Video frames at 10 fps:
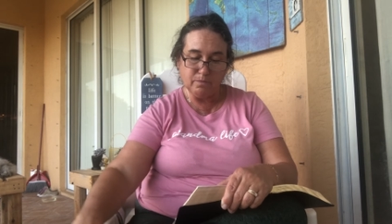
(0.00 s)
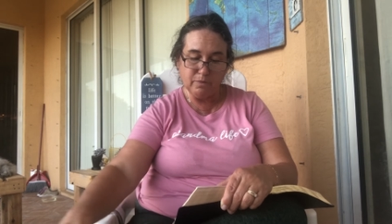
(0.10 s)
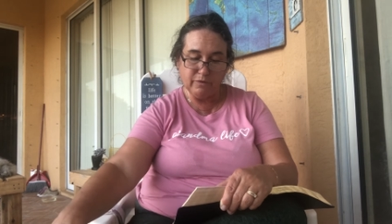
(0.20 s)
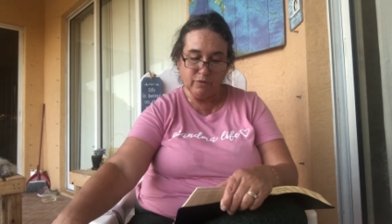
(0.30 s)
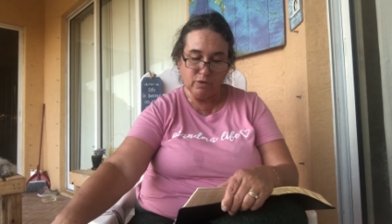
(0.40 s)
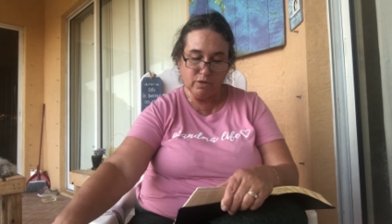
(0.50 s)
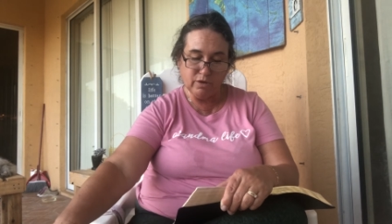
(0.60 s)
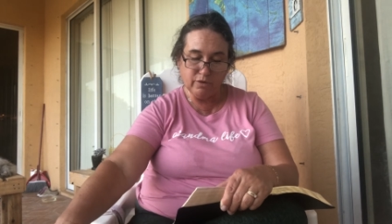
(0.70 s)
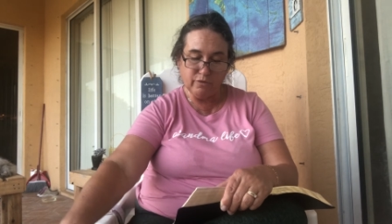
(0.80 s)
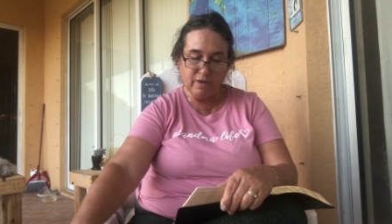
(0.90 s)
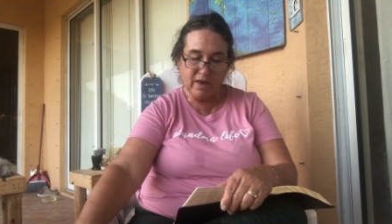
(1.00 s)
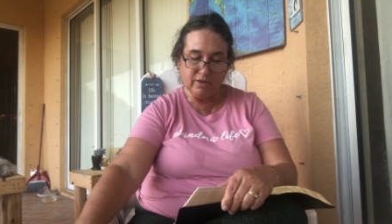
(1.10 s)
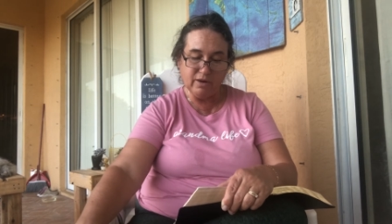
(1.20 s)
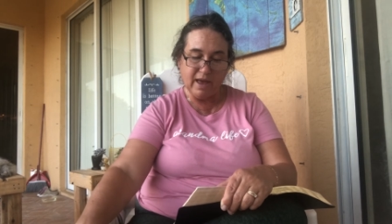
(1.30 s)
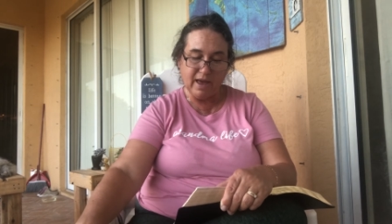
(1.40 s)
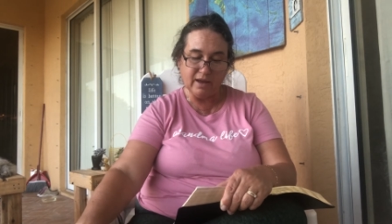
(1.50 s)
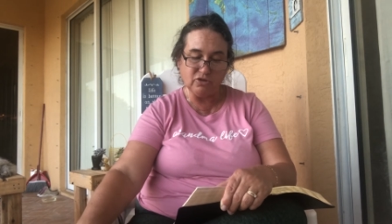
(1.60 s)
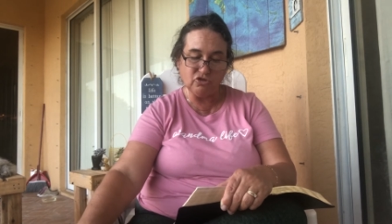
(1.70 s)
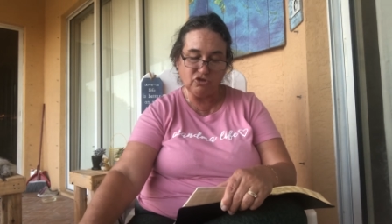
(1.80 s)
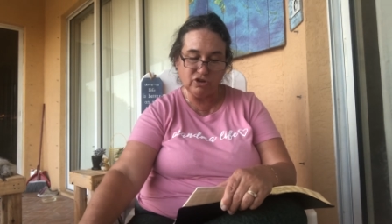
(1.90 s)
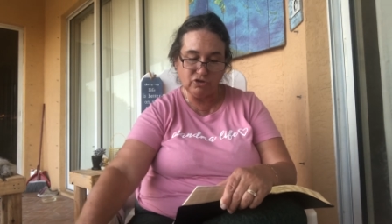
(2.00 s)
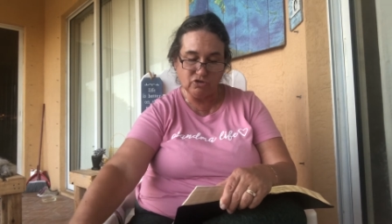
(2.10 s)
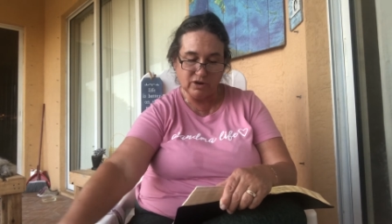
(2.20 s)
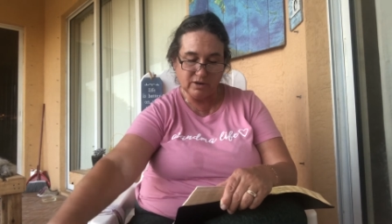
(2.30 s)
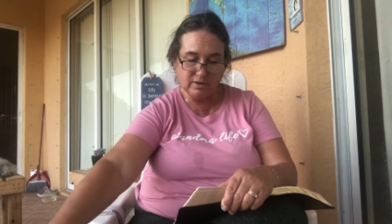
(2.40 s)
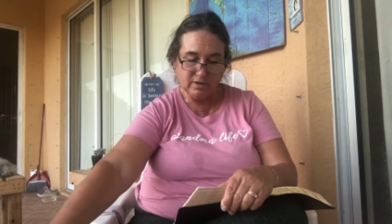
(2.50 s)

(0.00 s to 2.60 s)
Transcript: before their father had children.